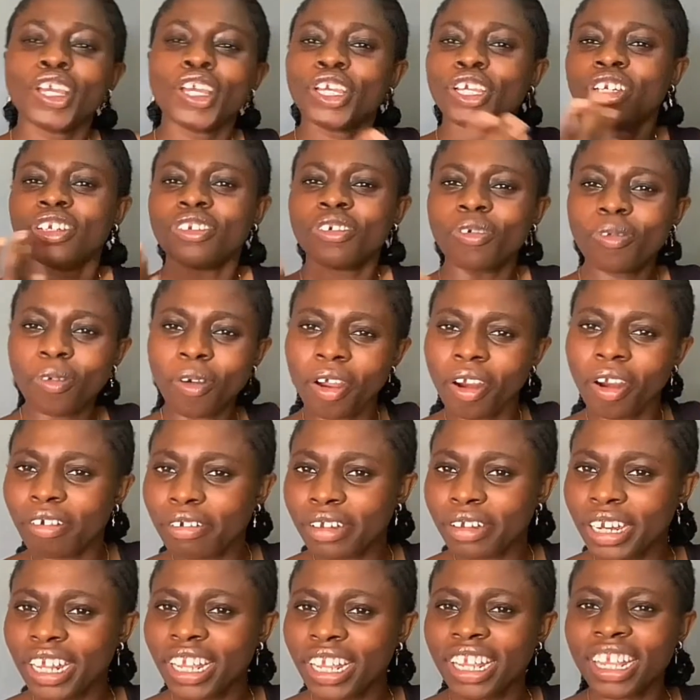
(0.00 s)
don't
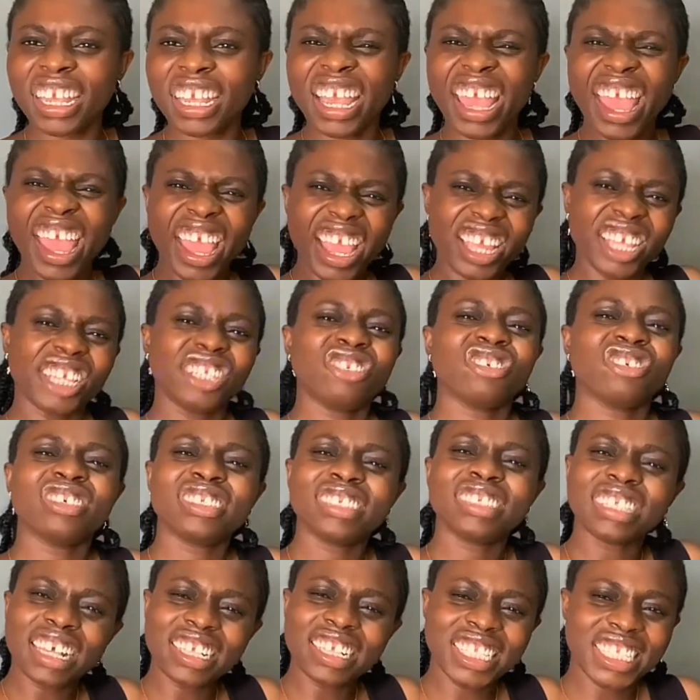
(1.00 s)
worry, you're just
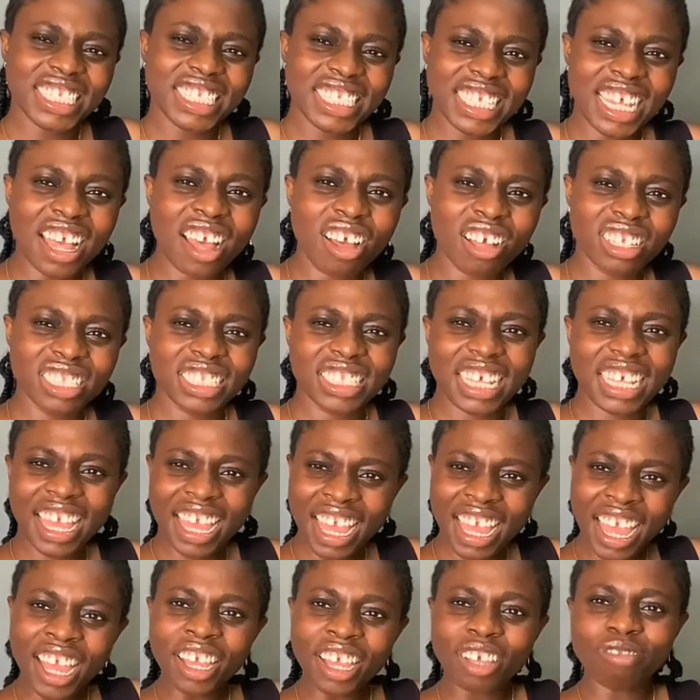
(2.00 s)
starting out,
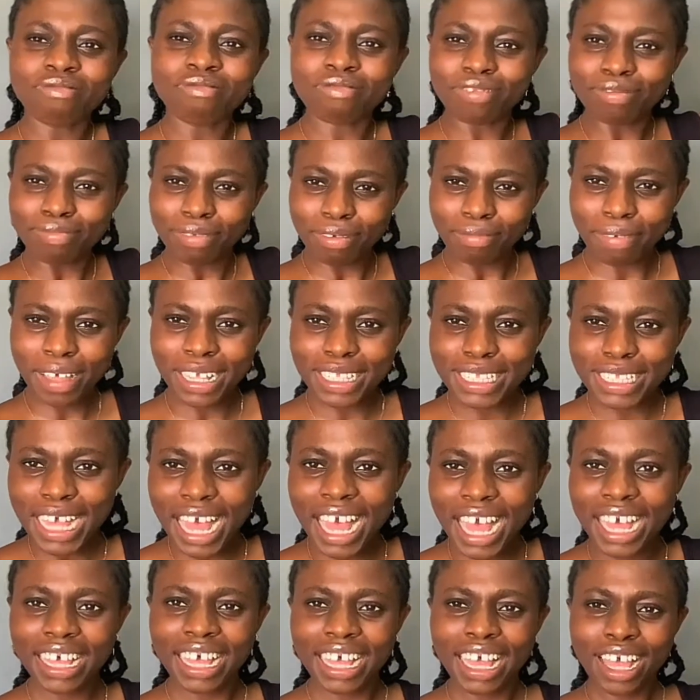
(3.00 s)
you will be
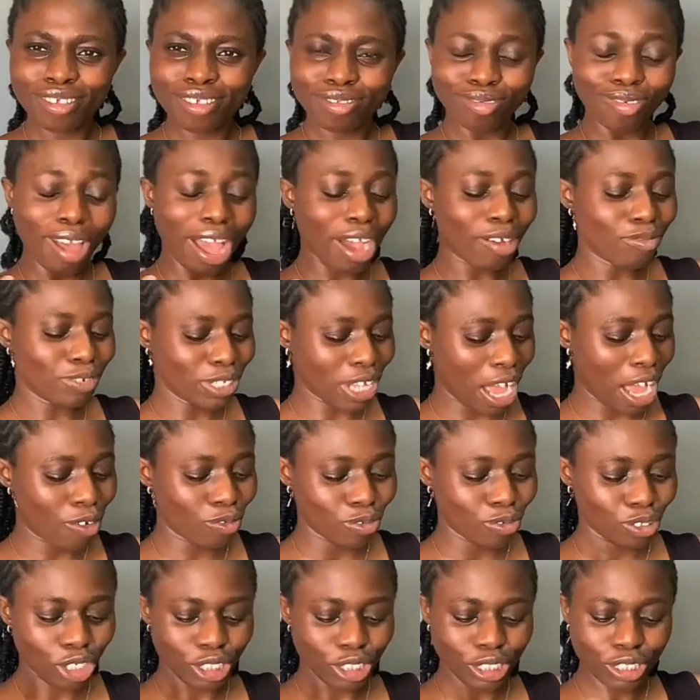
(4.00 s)
better. So I would
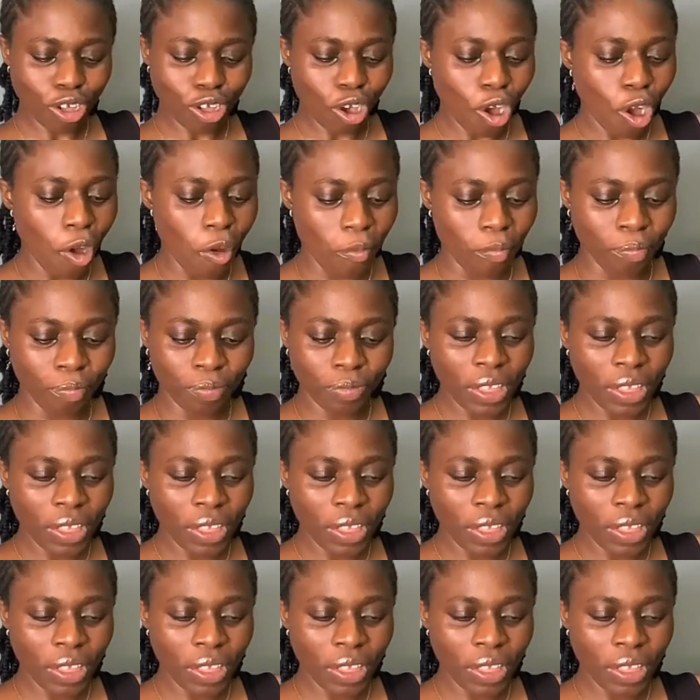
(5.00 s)
just come,